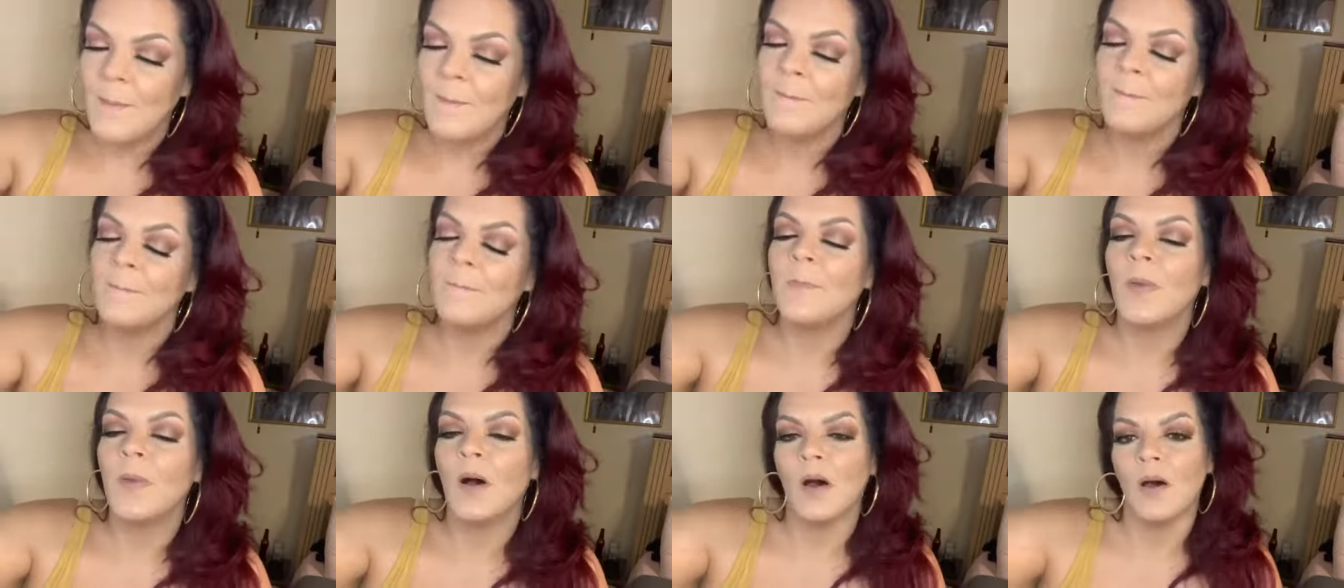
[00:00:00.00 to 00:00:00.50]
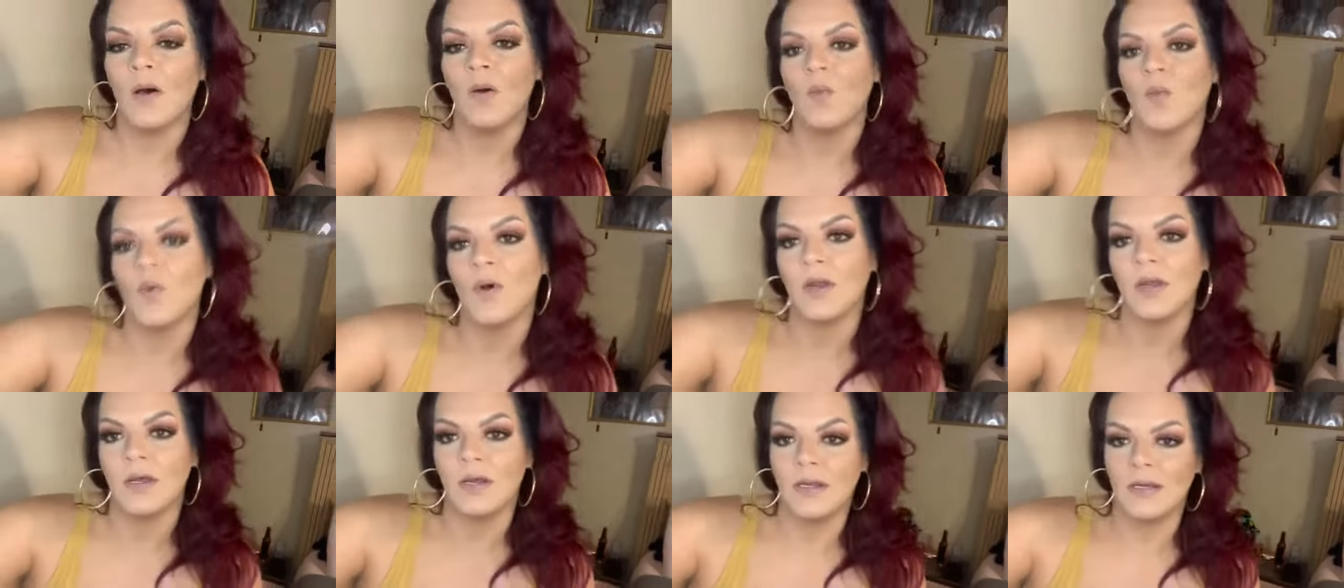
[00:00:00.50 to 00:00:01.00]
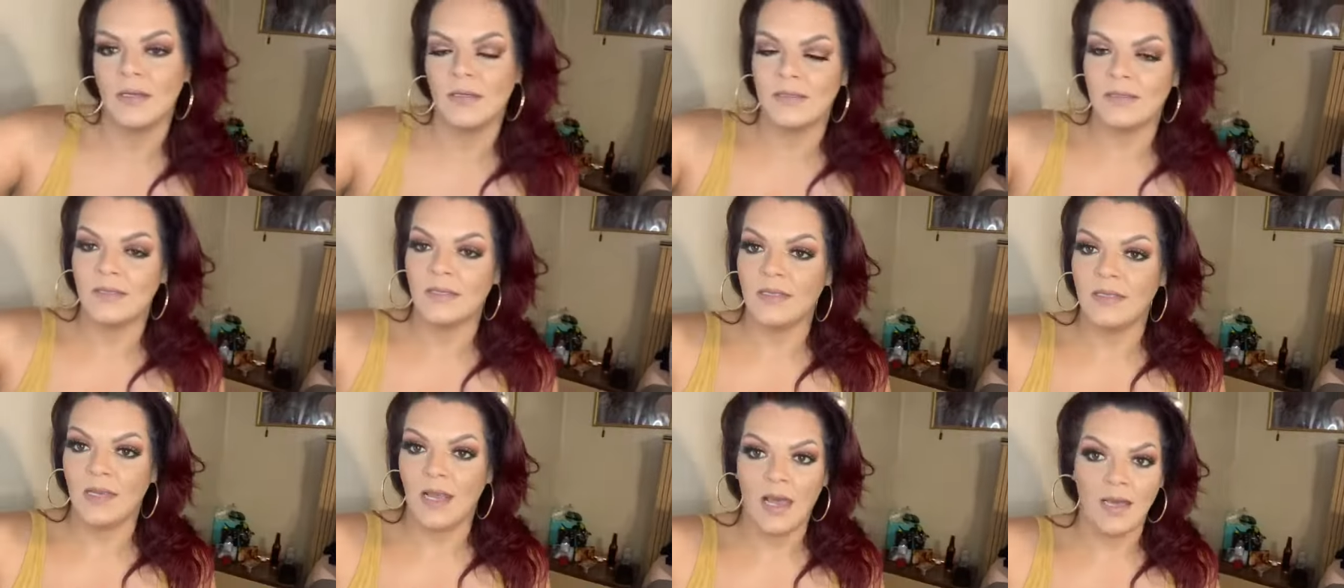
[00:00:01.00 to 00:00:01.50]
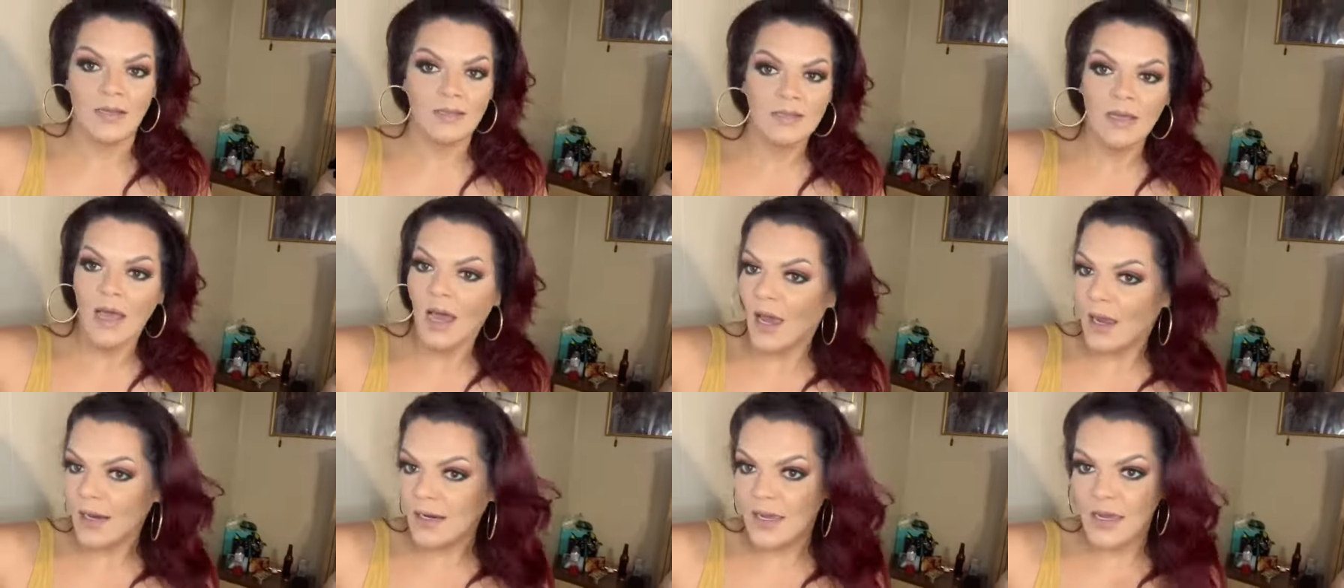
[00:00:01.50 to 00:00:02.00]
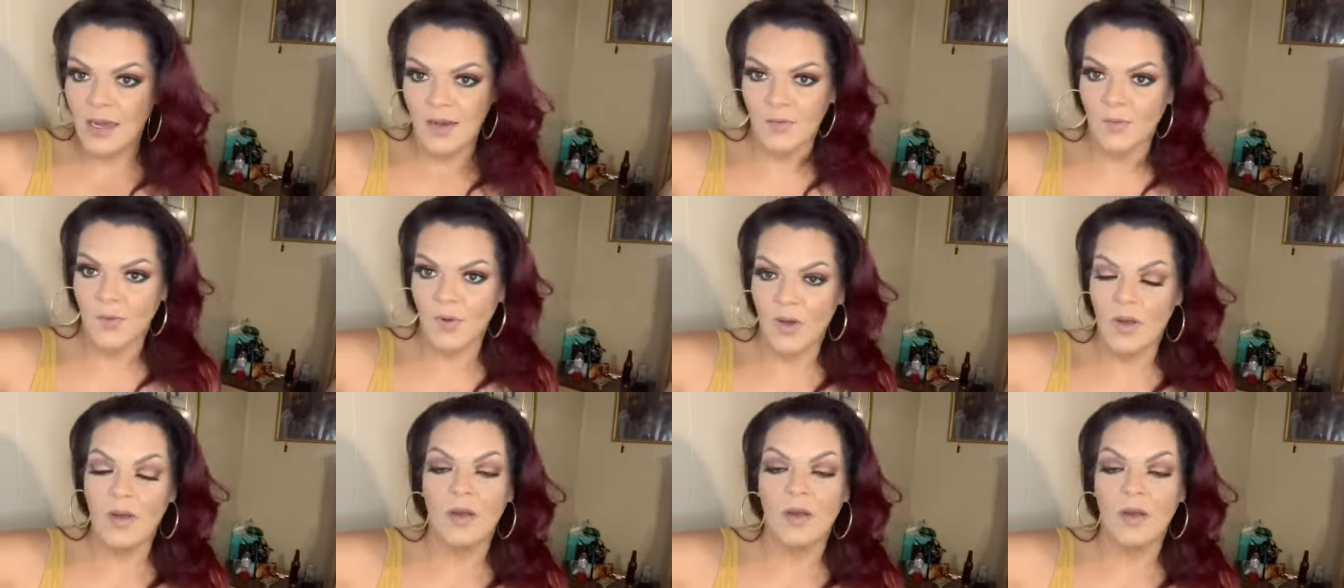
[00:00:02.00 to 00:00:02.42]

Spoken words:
but when it is not on camera, it